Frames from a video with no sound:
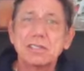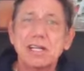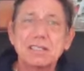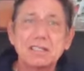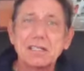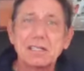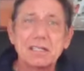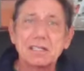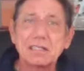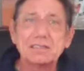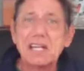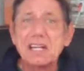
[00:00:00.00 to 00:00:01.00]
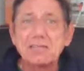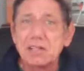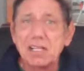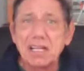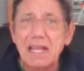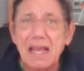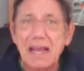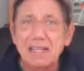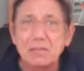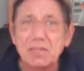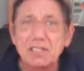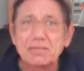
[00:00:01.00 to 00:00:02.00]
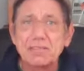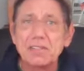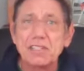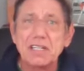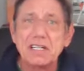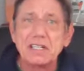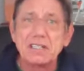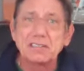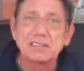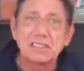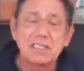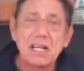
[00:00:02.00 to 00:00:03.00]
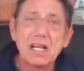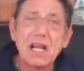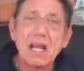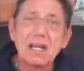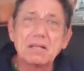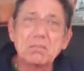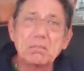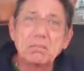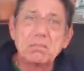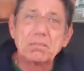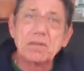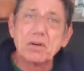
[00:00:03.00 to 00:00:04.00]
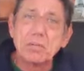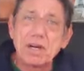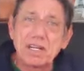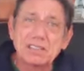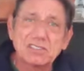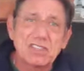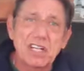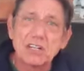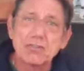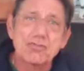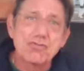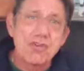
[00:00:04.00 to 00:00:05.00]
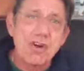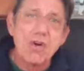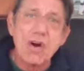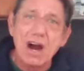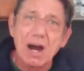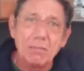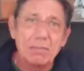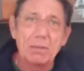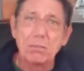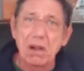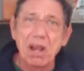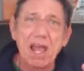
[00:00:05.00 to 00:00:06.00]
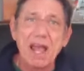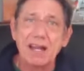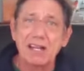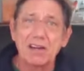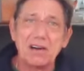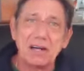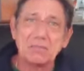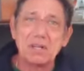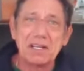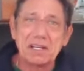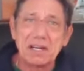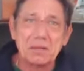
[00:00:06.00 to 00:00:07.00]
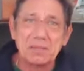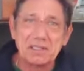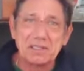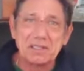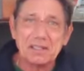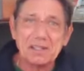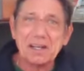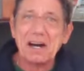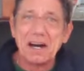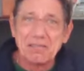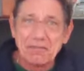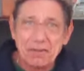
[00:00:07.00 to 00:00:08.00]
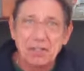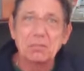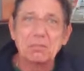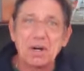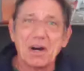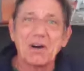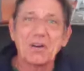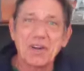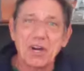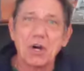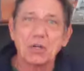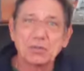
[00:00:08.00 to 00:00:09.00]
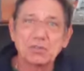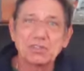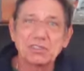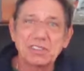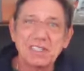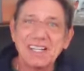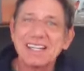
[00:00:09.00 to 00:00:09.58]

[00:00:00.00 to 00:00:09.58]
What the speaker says: at the Naval Academy for years, and Bill Belichick grew up planning on becoming a football coach.